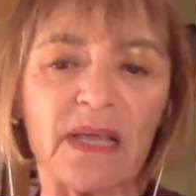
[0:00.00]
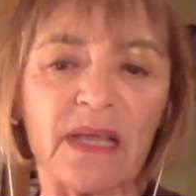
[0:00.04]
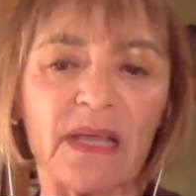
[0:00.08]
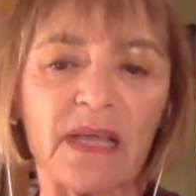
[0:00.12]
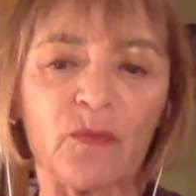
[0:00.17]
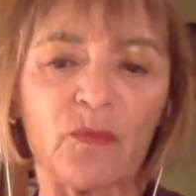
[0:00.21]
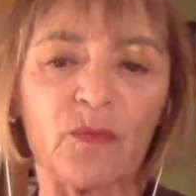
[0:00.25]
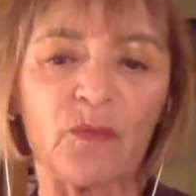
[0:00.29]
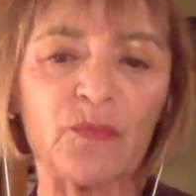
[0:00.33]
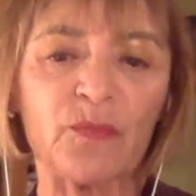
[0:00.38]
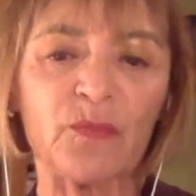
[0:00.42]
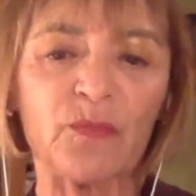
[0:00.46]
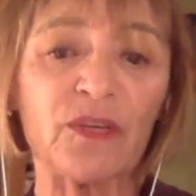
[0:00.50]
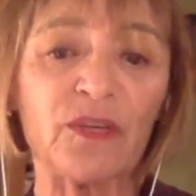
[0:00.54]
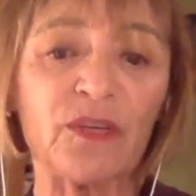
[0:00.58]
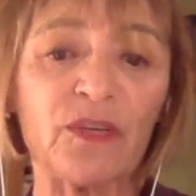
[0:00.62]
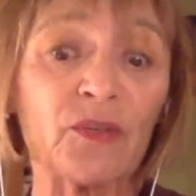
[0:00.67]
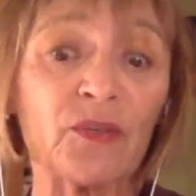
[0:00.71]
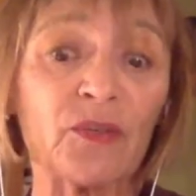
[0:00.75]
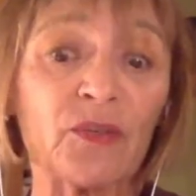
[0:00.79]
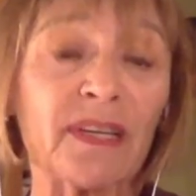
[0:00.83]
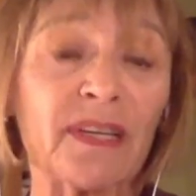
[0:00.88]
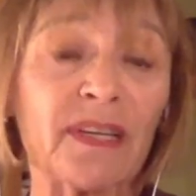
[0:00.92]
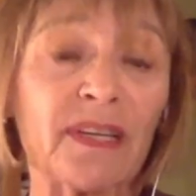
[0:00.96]
which
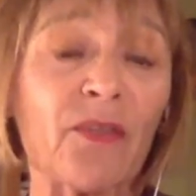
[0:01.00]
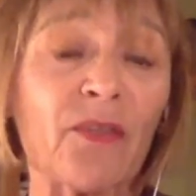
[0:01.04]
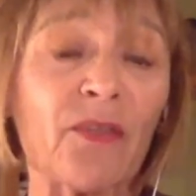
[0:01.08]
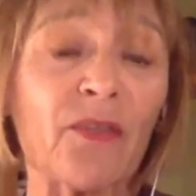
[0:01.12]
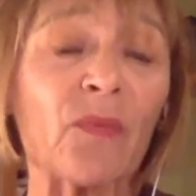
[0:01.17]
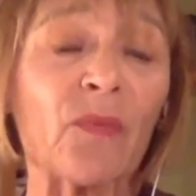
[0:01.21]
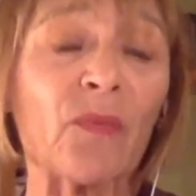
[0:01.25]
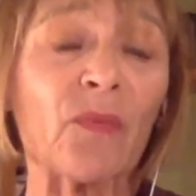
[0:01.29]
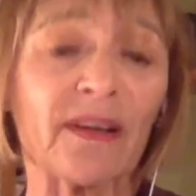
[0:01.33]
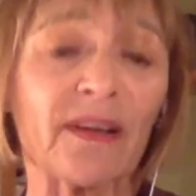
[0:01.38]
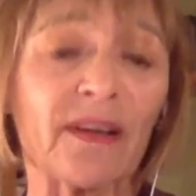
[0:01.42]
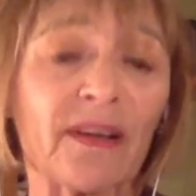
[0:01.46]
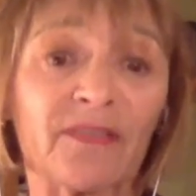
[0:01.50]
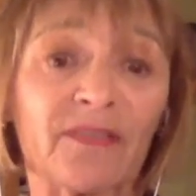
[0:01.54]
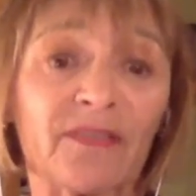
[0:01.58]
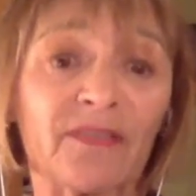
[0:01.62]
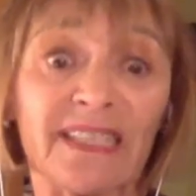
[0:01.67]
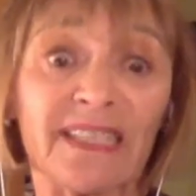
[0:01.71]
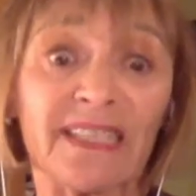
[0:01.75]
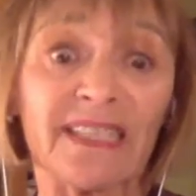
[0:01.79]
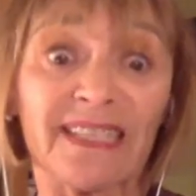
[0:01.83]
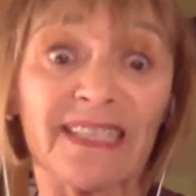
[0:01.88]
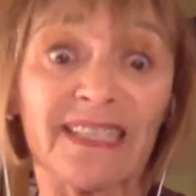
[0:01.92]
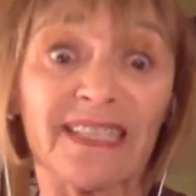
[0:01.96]
points to another one of
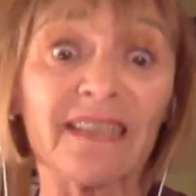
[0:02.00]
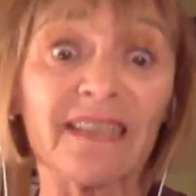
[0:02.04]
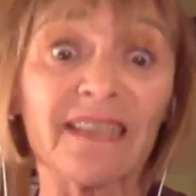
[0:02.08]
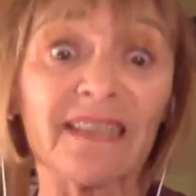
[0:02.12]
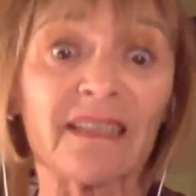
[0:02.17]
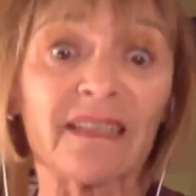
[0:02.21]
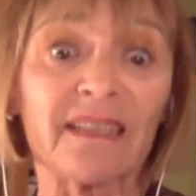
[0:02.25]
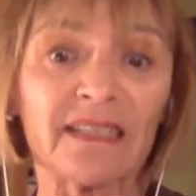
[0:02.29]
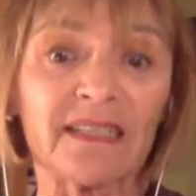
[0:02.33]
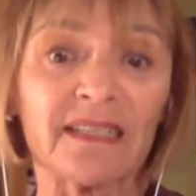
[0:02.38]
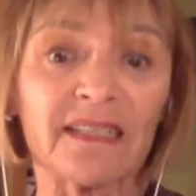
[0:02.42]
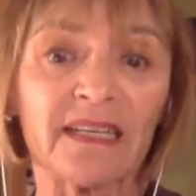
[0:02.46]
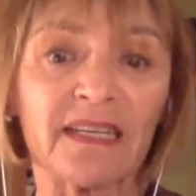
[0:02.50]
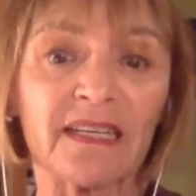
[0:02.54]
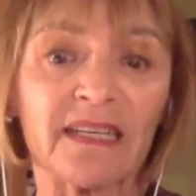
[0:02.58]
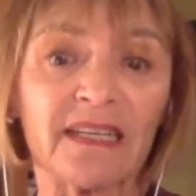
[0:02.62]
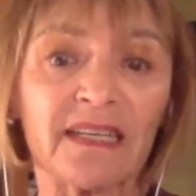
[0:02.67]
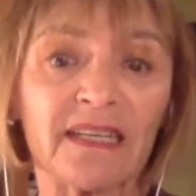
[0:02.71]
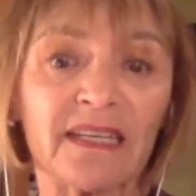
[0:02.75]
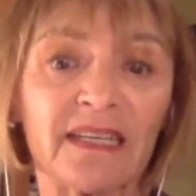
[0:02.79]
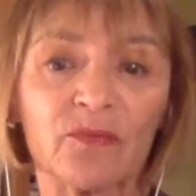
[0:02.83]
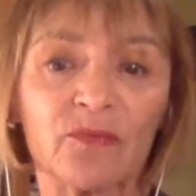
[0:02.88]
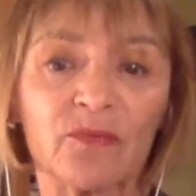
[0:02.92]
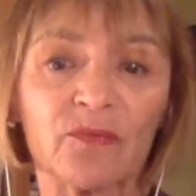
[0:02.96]
the skills
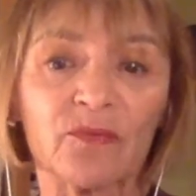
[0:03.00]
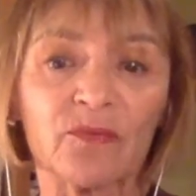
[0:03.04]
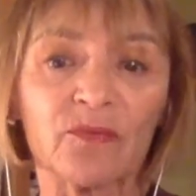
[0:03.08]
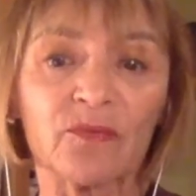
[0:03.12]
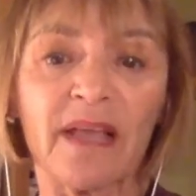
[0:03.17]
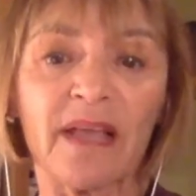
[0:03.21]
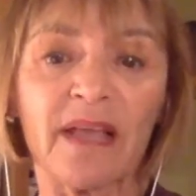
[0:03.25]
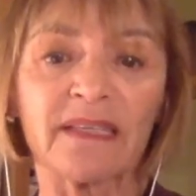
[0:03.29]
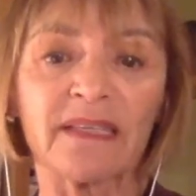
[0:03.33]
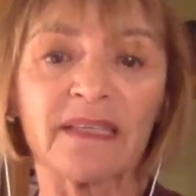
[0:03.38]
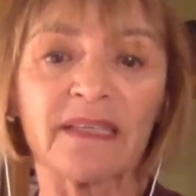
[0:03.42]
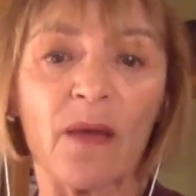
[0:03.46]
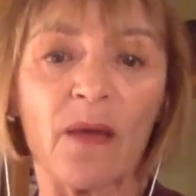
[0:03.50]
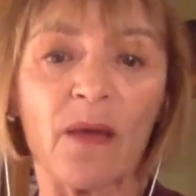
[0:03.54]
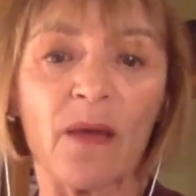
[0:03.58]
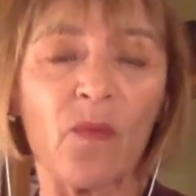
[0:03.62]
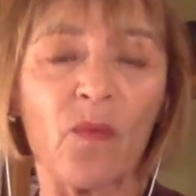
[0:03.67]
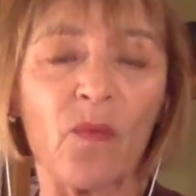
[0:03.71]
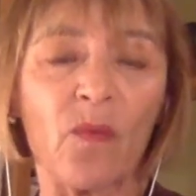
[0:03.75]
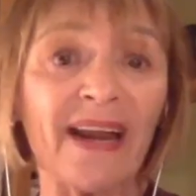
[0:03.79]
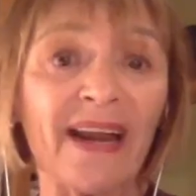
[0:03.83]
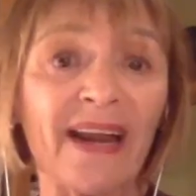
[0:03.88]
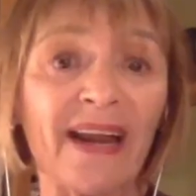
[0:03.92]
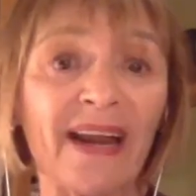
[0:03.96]
is to realize that
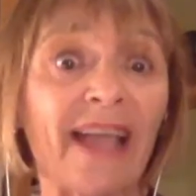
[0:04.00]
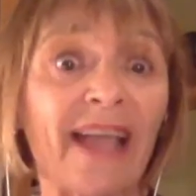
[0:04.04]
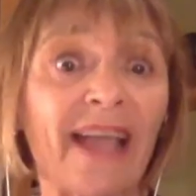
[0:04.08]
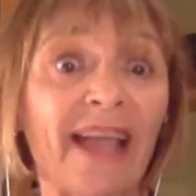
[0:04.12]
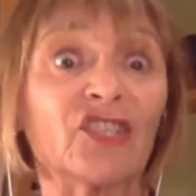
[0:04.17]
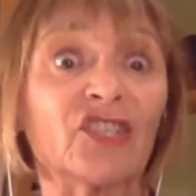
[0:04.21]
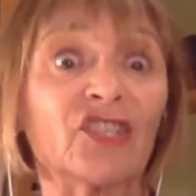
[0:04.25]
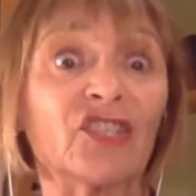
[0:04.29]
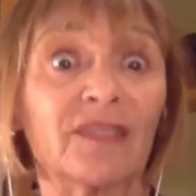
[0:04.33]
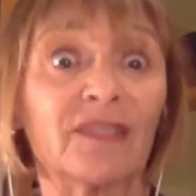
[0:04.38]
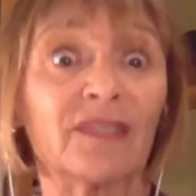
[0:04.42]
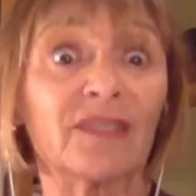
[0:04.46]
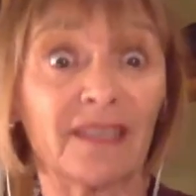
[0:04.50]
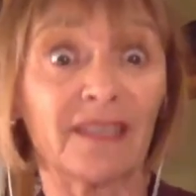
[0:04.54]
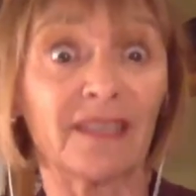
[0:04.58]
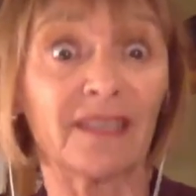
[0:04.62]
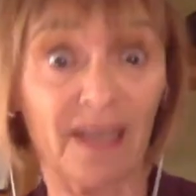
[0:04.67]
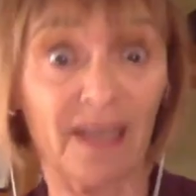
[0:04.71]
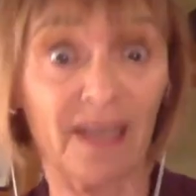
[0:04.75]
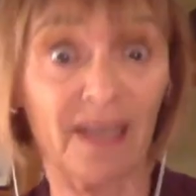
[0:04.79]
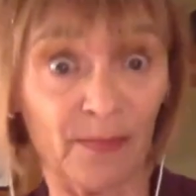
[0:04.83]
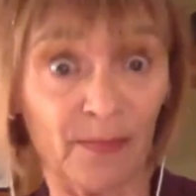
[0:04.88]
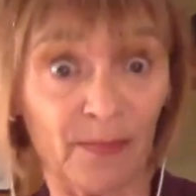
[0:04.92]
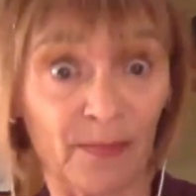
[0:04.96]
when i
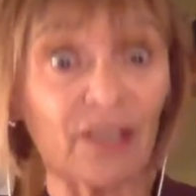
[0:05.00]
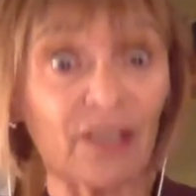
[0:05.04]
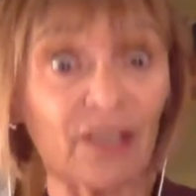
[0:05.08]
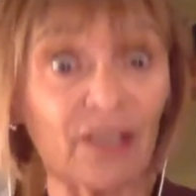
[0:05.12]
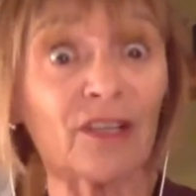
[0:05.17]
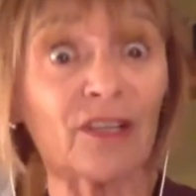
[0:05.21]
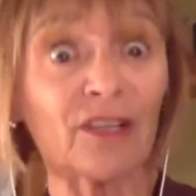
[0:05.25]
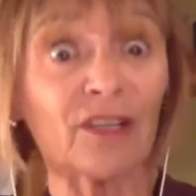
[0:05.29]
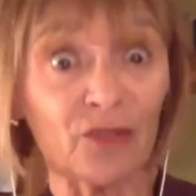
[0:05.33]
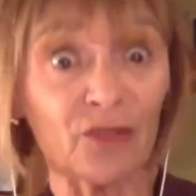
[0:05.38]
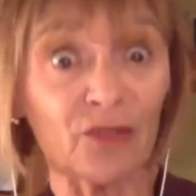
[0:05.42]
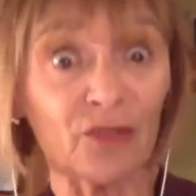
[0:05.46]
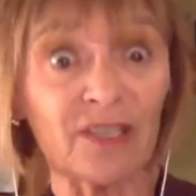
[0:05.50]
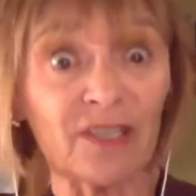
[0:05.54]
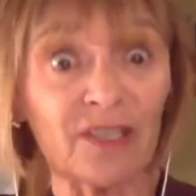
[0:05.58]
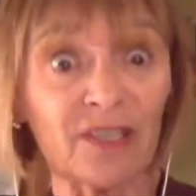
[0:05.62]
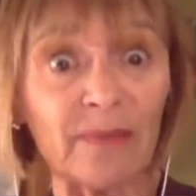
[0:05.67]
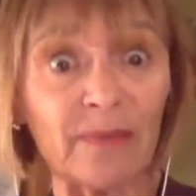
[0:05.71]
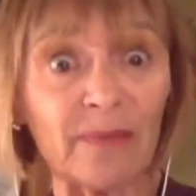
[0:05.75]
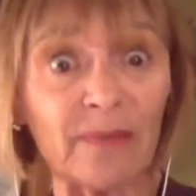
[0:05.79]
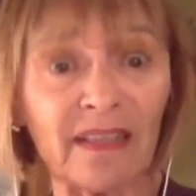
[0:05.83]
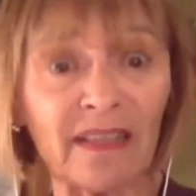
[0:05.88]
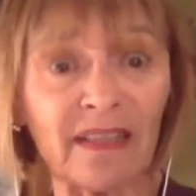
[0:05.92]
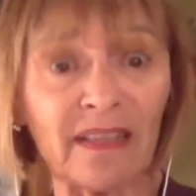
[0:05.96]
come to conclusions
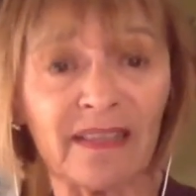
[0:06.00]
about